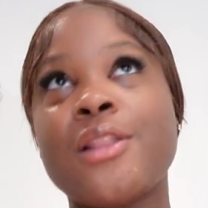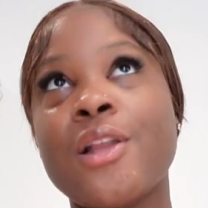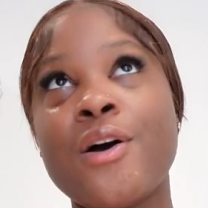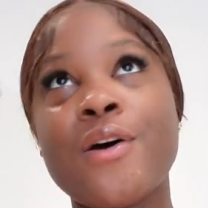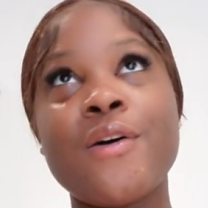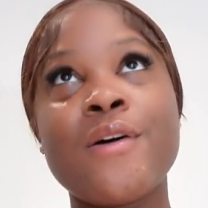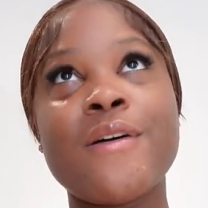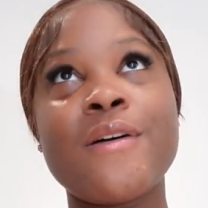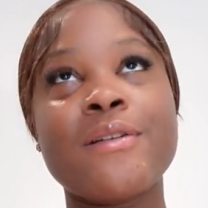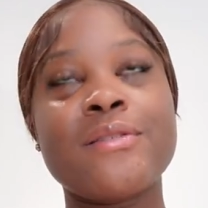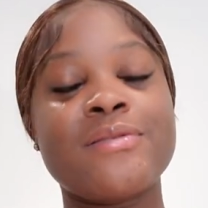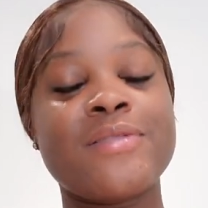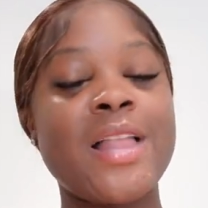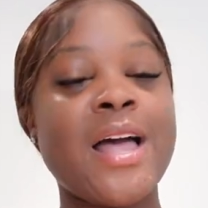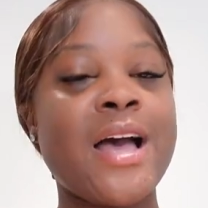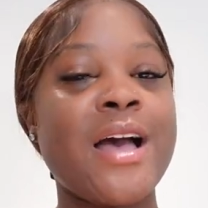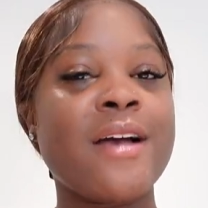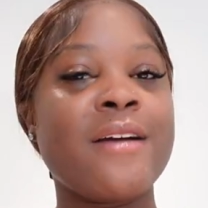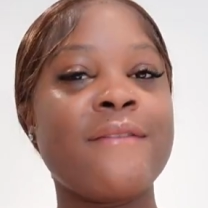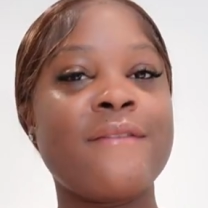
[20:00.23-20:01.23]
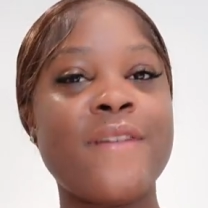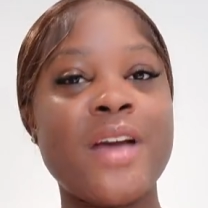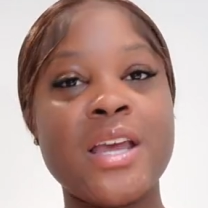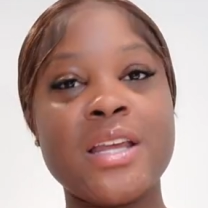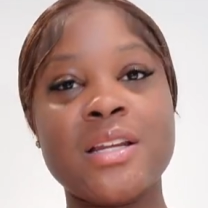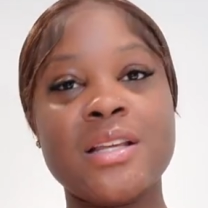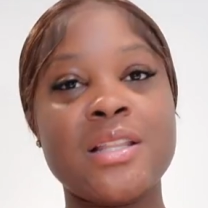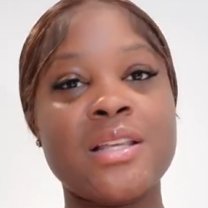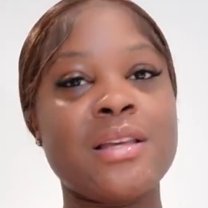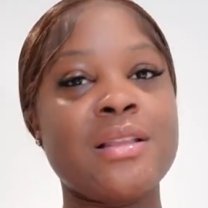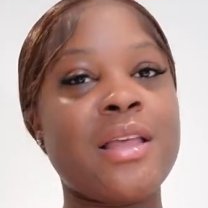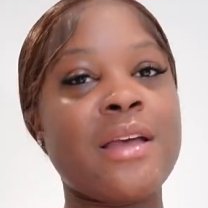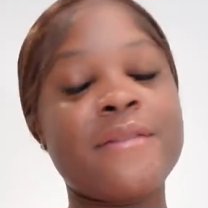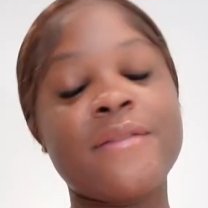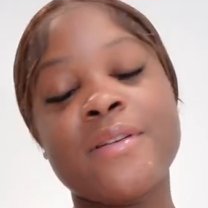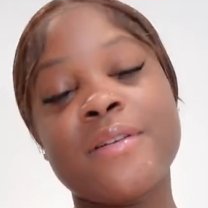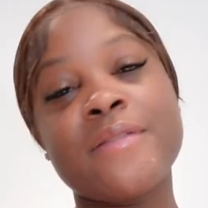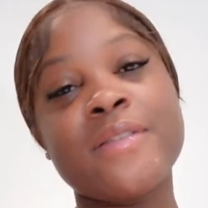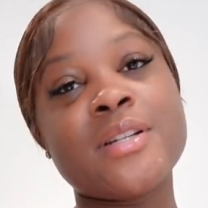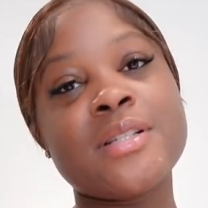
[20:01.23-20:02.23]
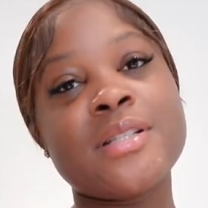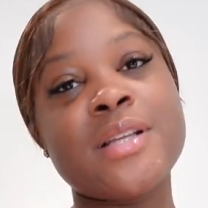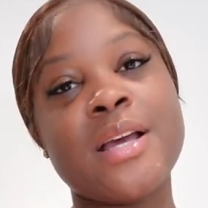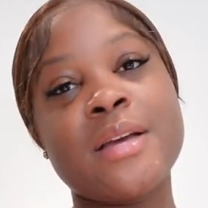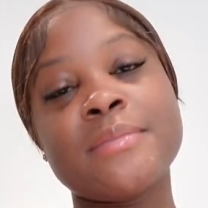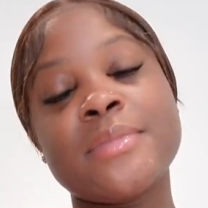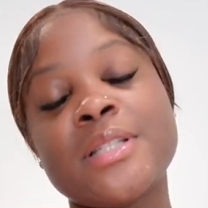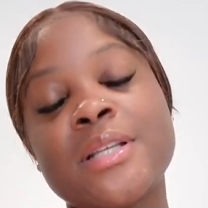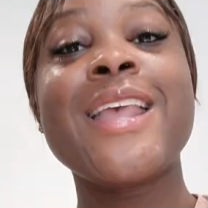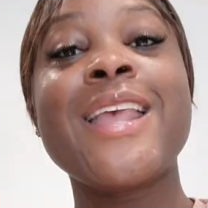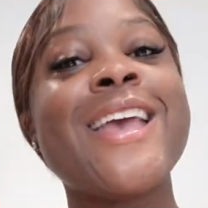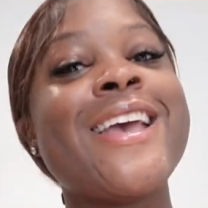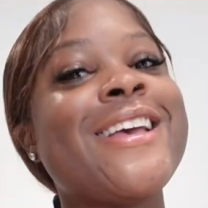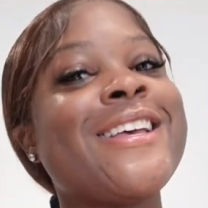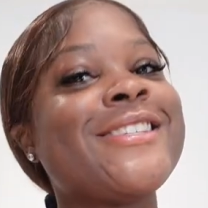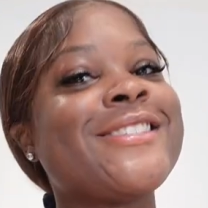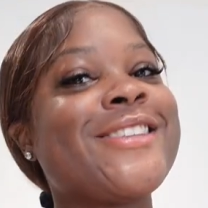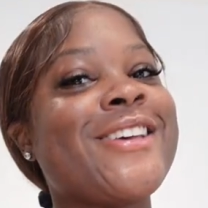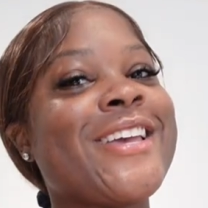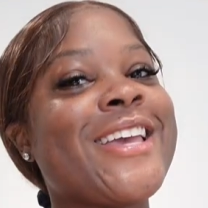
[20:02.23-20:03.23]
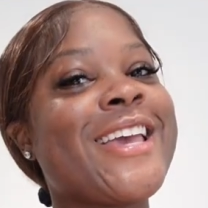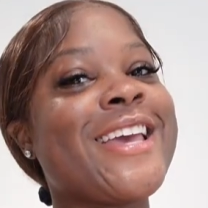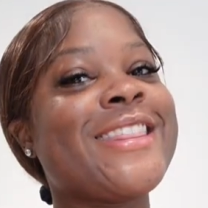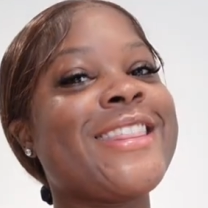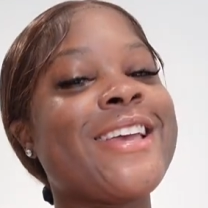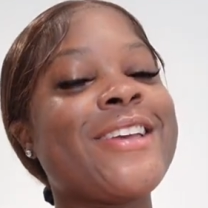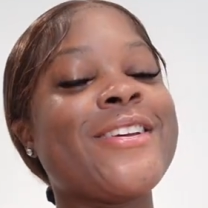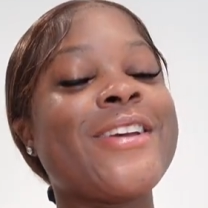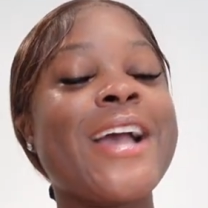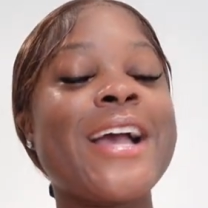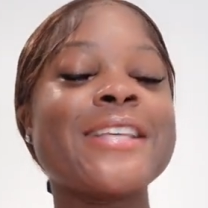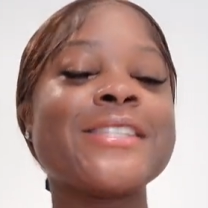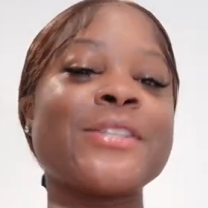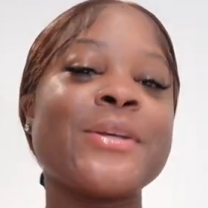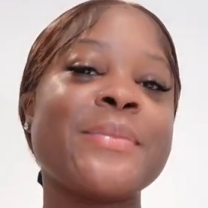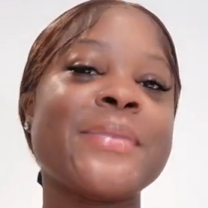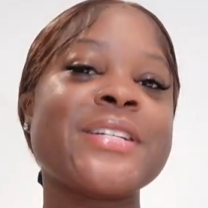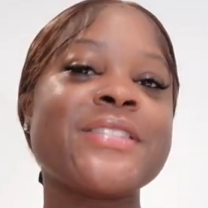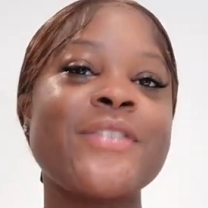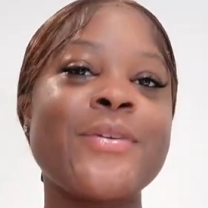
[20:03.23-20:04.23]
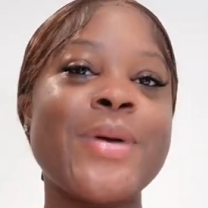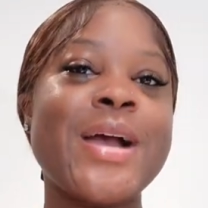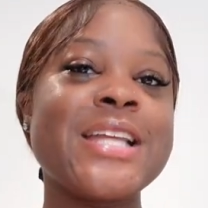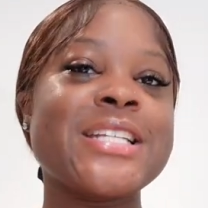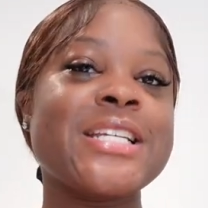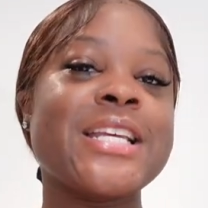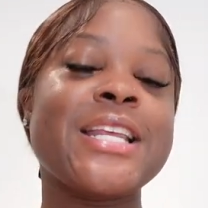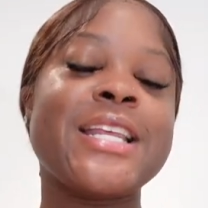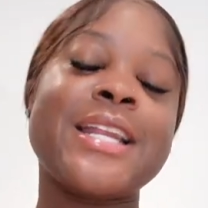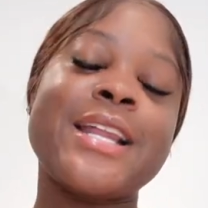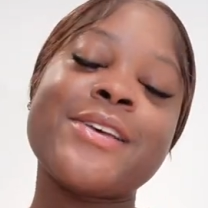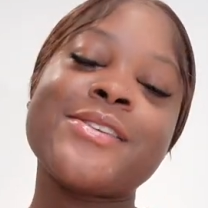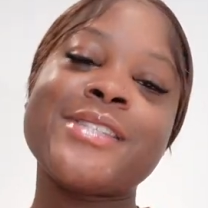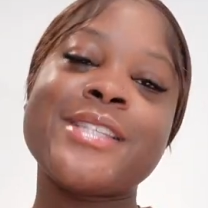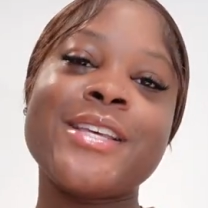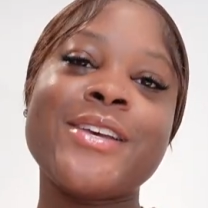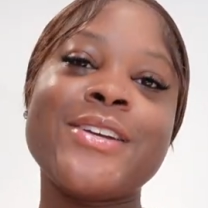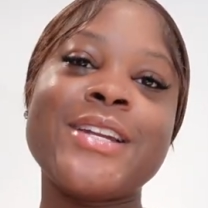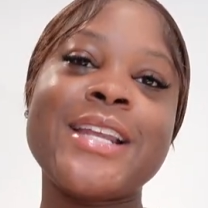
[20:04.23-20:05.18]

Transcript: long vlog finally, like for the first time. So yeah, thank you guys so much for watching, and I'll see y'all